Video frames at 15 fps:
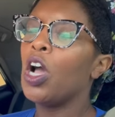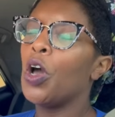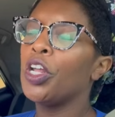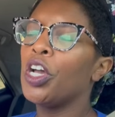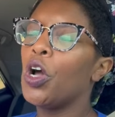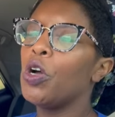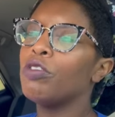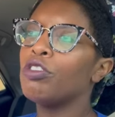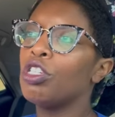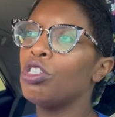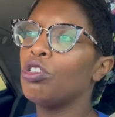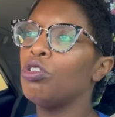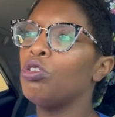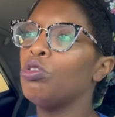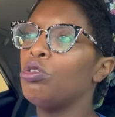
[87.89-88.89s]
gonna go
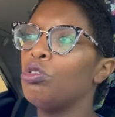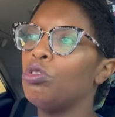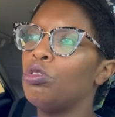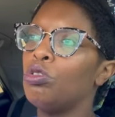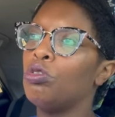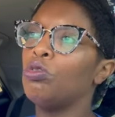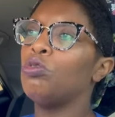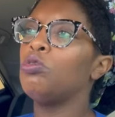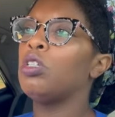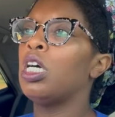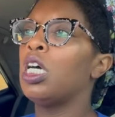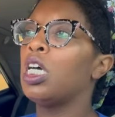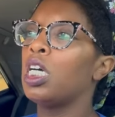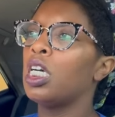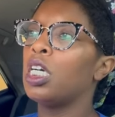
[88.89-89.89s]
to
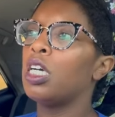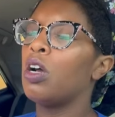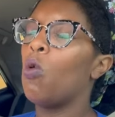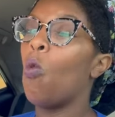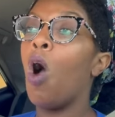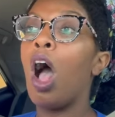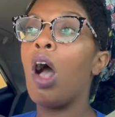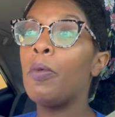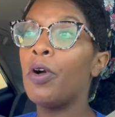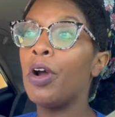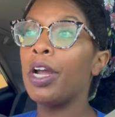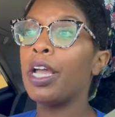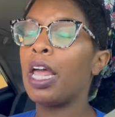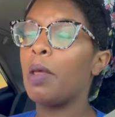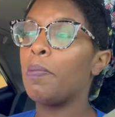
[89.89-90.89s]

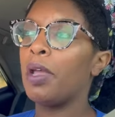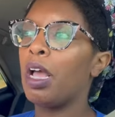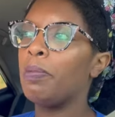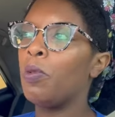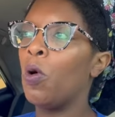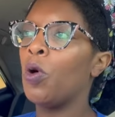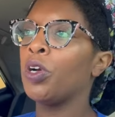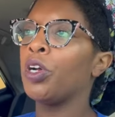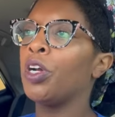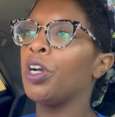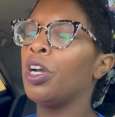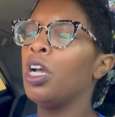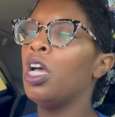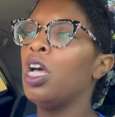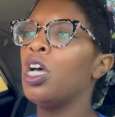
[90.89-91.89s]
Walmart, gotta pick up
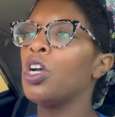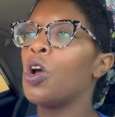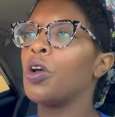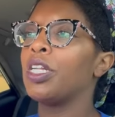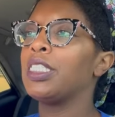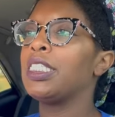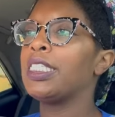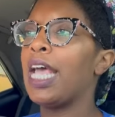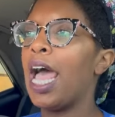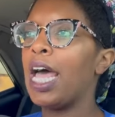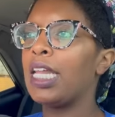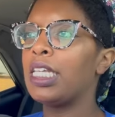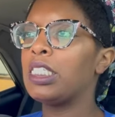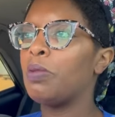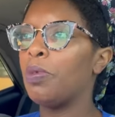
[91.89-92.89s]
order go to
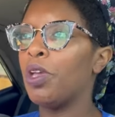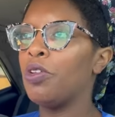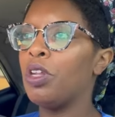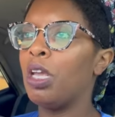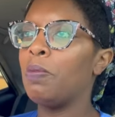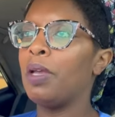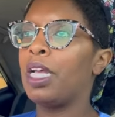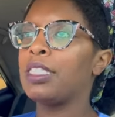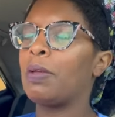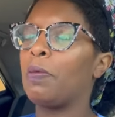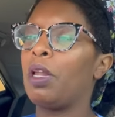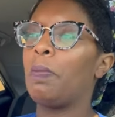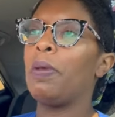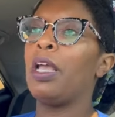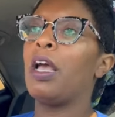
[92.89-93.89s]
Sally's Beauty because I'm
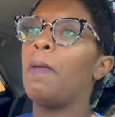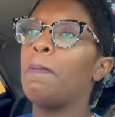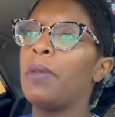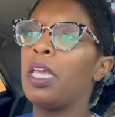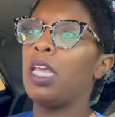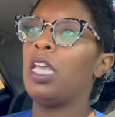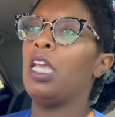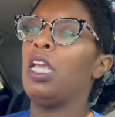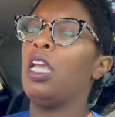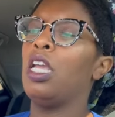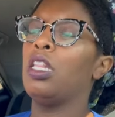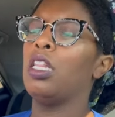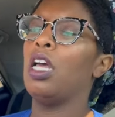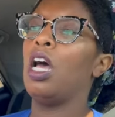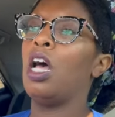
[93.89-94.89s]
going to pick up me
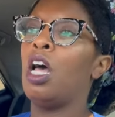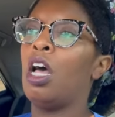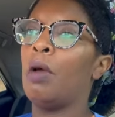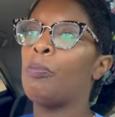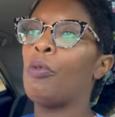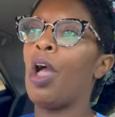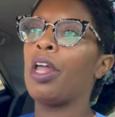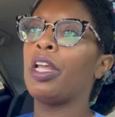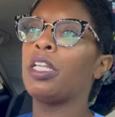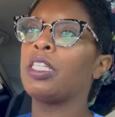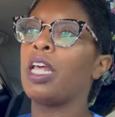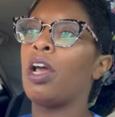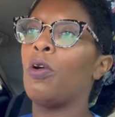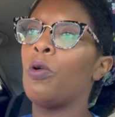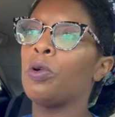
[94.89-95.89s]
a uh, product
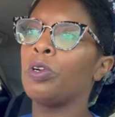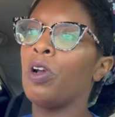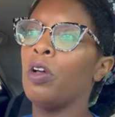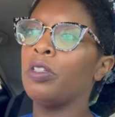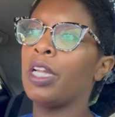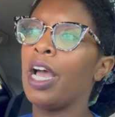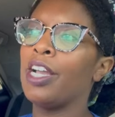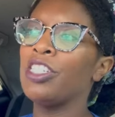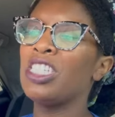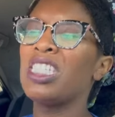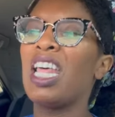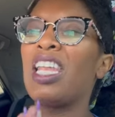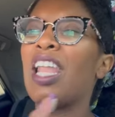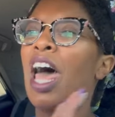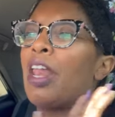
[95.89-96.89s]
that I order online. It's just
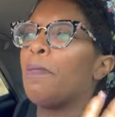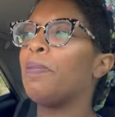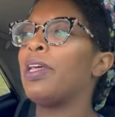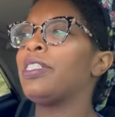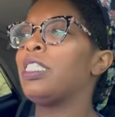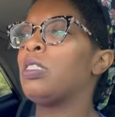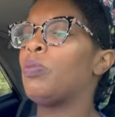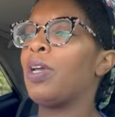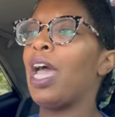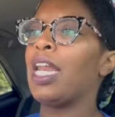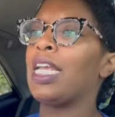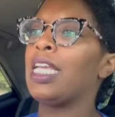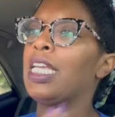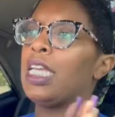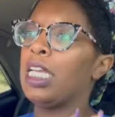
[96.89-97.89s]
a lot of places we got
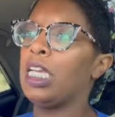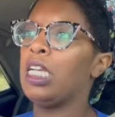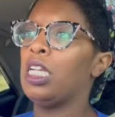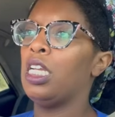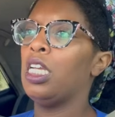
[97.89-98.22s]
to hit